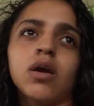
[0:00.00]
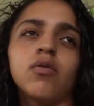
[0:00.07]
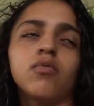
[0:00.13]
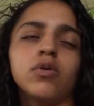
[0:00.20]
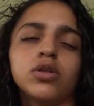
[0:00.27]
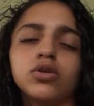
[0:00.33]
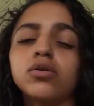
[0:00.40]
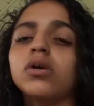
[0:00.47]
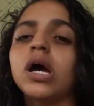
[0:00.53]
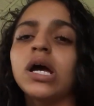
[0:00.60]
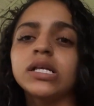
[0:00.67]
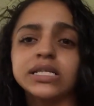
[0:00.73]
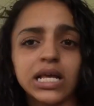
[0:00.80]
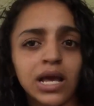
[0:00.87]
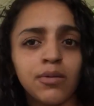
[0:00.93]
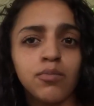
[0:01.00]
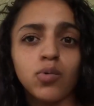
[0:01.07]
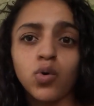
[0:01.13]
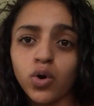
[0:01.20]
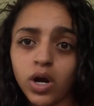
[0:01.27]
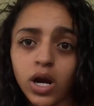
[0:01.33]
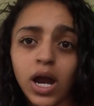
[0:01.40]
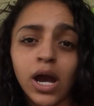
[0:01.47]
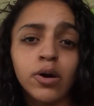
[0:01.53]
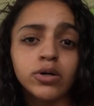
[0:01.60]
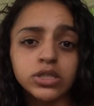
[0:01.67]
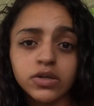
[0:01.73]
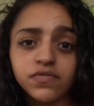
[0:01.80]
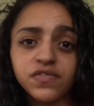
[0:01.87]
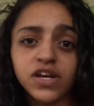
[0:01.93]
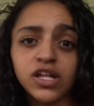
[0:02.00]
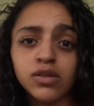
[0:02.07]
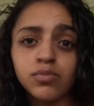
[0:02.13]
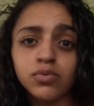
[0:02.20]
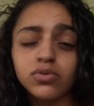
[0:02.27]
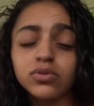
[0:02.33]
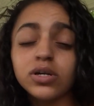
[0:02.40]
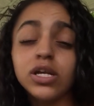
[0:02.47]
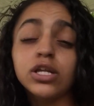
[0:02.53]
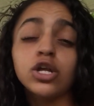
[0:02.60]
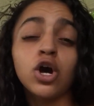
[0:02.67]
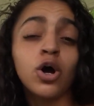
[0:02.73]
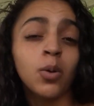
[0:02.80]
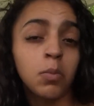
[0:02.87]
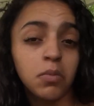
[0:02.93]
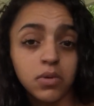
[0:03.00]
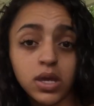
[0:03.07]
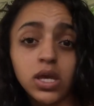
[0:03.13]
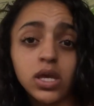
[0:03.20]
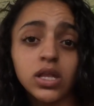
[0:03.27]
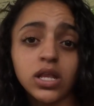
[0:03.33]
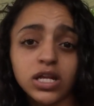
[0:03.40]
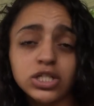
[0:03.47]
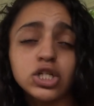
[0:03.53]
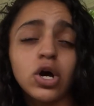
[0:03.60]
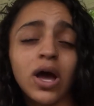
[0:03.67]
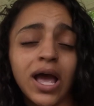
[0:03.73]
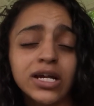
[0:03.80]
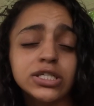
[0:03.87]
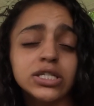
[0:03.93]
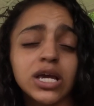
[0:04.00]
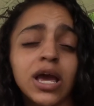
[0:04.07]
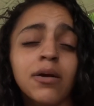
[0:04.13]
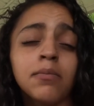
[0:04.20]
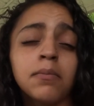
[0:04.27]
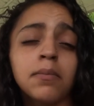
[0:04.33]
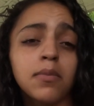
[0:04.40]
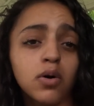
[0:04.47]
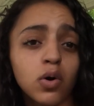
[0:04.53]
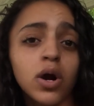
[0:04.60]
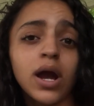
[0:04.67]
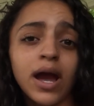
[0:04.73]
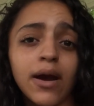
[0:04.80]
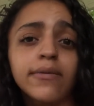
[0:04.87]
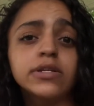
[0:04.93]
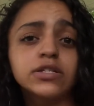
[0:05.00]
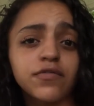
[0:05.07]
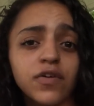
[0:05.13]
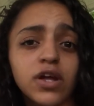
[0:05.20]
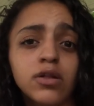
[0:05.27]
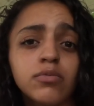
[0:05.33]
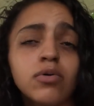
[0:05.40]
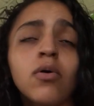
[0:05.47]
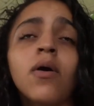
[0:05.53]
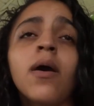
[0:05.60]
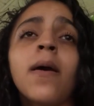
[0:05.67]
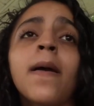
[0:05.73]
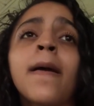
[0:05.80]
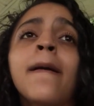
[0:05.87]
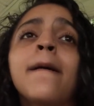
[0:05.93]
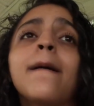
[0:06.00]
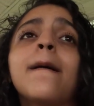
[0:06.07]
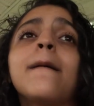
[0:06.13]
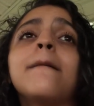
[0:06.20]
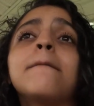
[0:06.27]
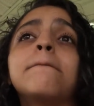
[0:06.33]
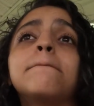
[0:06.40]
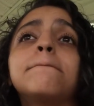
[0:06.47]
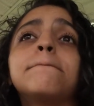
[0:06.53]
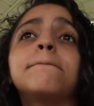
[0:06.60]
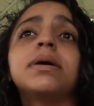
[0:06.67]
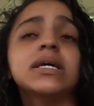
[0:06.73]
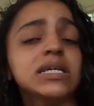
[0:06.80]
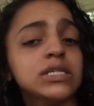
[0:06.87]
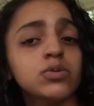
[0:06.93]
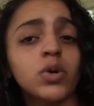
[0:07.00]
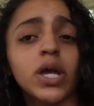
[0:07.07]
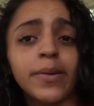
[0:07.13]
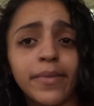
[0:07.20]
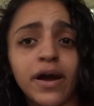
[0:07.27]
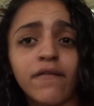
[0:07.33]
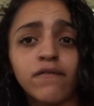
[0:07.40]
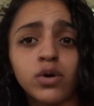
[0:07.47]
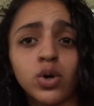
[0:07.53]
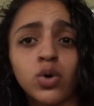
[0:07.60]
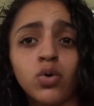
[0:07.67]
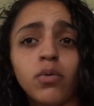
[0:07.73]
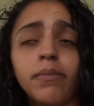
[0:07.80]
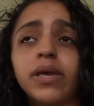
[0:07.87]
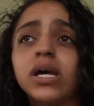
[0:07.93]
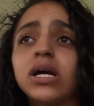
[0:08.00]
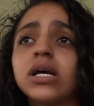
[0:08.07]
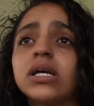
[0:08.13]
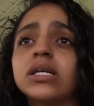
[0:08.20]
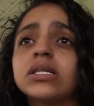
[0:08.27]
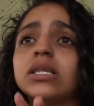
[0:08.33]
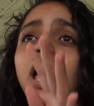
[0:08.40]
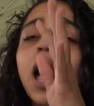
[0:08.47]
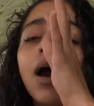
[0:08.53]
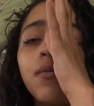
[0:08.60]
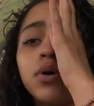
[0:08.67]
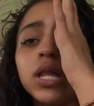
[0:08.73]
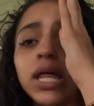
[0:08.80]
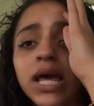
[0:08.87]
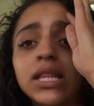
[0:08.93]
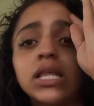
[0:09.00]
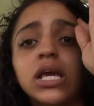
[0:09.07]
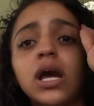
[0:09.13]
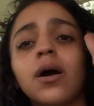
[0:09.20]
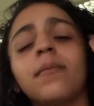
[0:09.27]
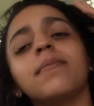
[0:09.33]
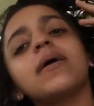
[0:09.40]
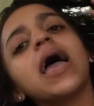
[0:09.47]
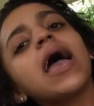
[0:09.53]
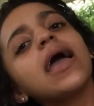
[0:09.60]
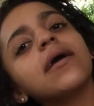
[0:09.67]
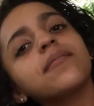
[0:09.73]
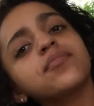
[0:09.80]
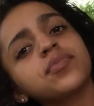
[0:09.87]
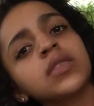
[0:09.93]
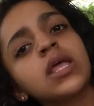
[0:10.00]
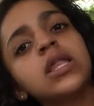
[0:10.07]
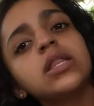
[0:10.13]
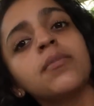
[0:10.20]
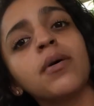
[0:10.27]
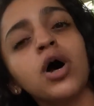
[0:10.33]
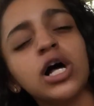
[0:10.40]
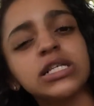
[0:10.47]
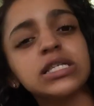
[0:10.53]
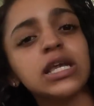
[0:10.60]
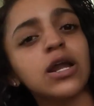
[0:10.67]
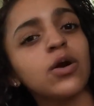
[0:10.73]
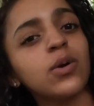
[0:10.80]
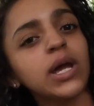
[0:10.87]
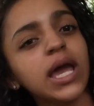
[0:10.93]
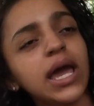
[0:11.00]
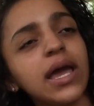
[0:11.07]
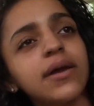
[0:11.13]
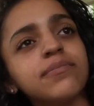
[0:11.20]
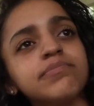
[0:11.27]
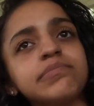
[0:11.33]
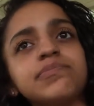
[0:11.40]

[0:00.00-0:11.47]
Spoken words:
when you guys have more hours available and y'all mean that y'all actually have more hours available, please ring my phone, because I would gladly come back. The boss said, okay.